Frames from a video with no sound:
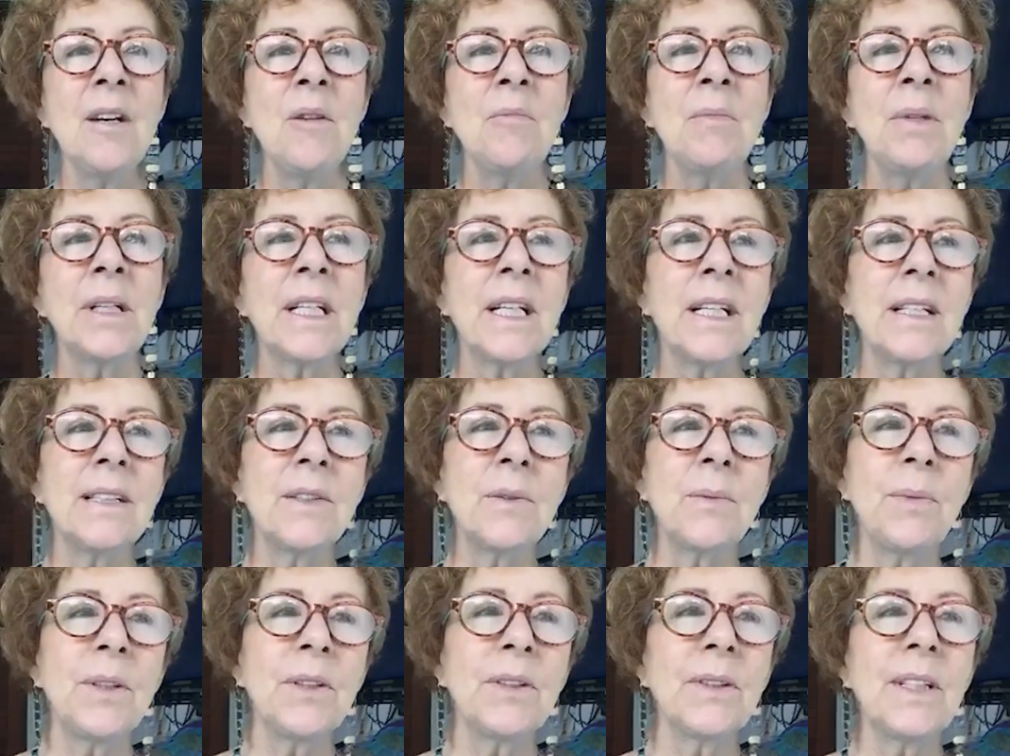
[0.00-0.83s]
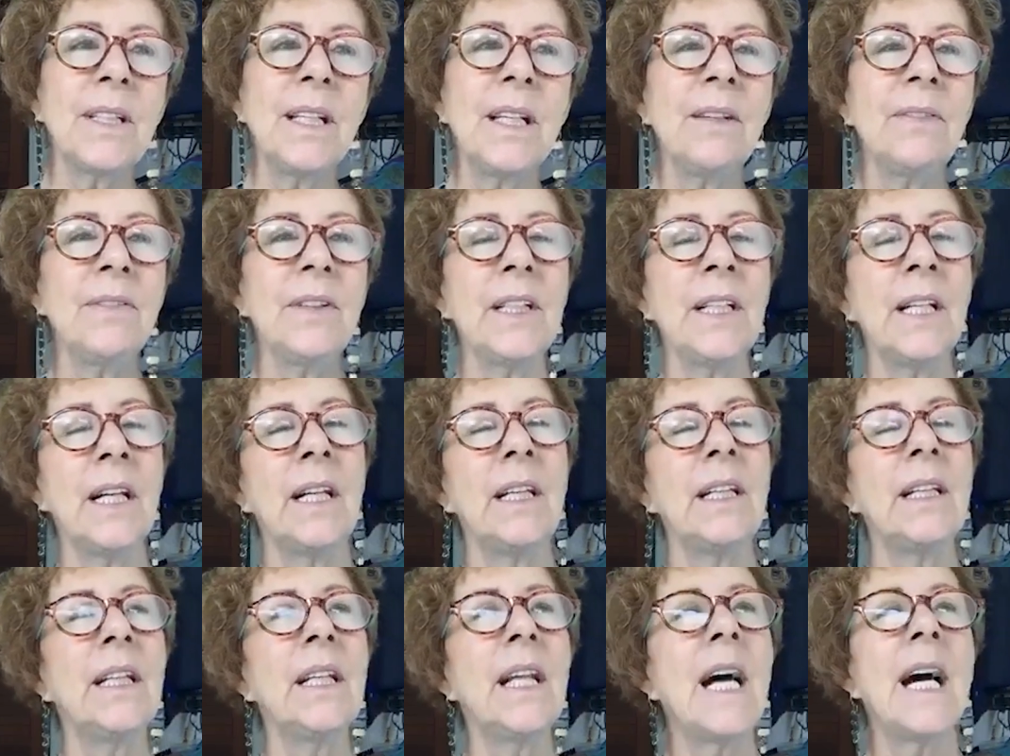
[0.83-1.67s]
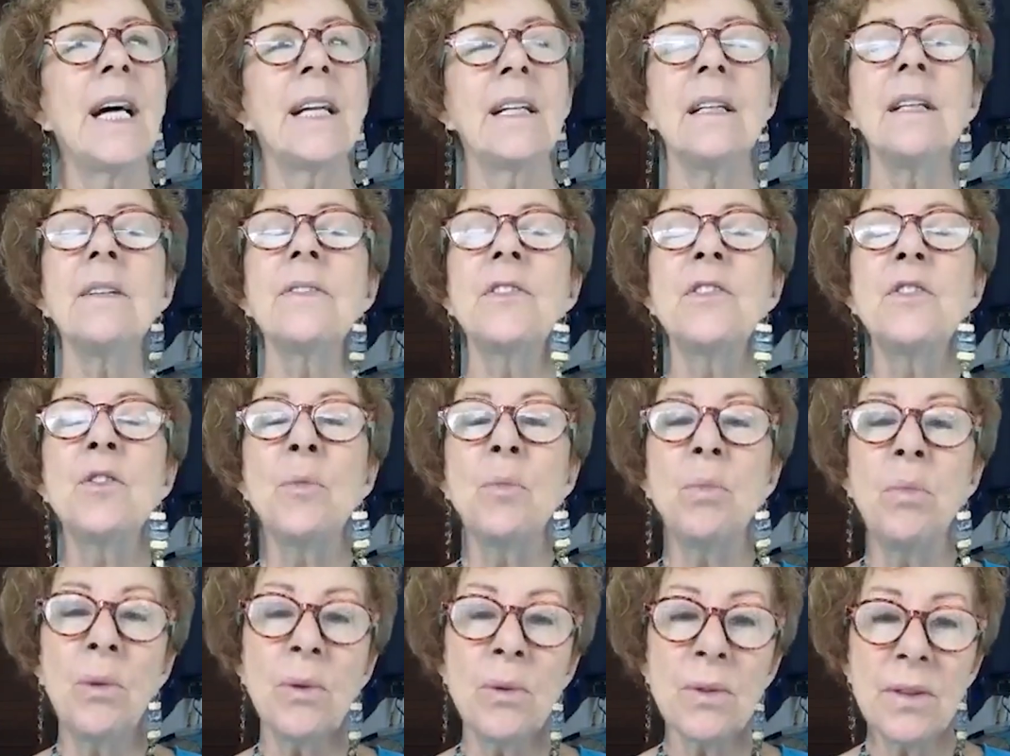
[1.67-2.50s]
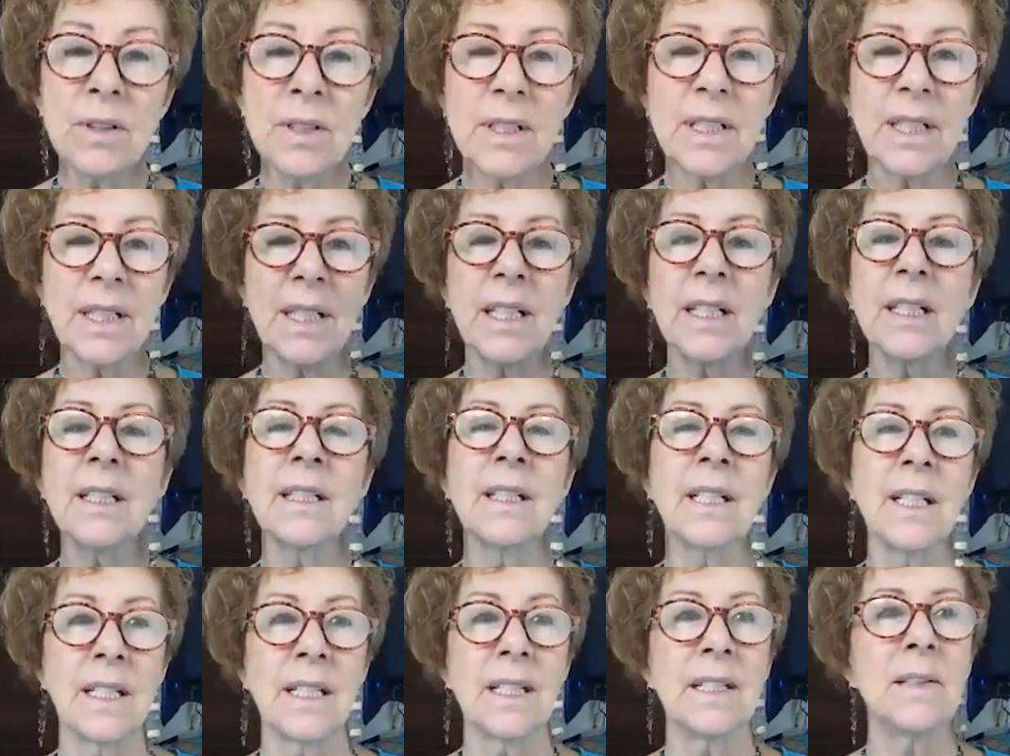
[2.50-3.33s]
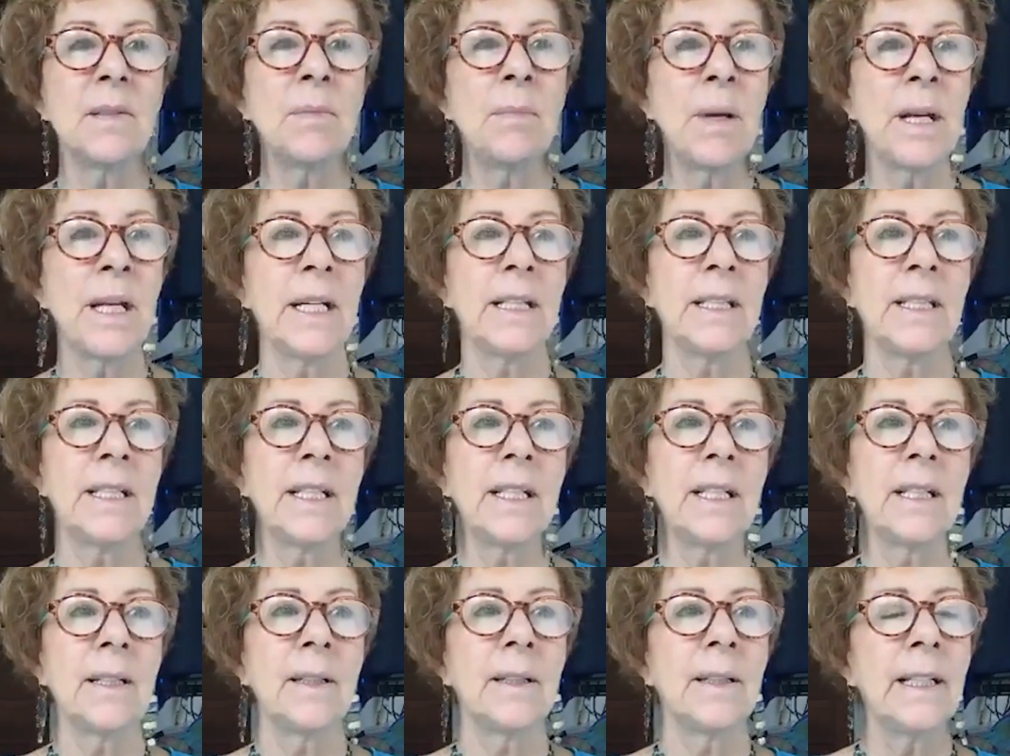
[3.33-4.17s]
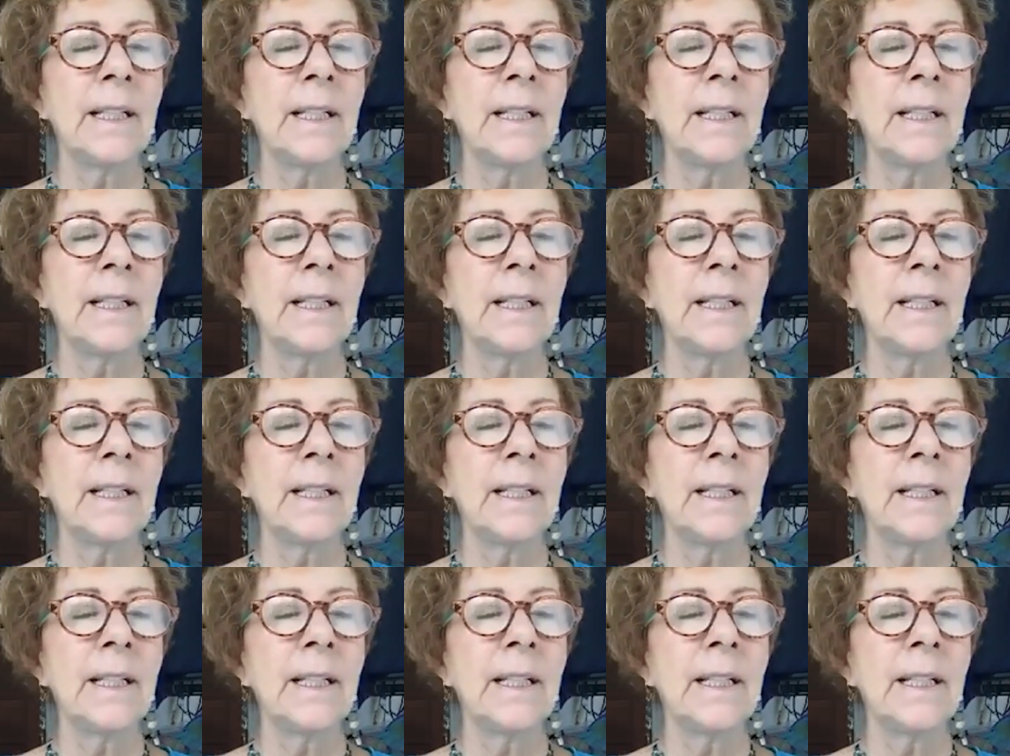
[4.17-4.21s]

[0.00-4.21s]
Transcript: because we're given a lot of support in expanding.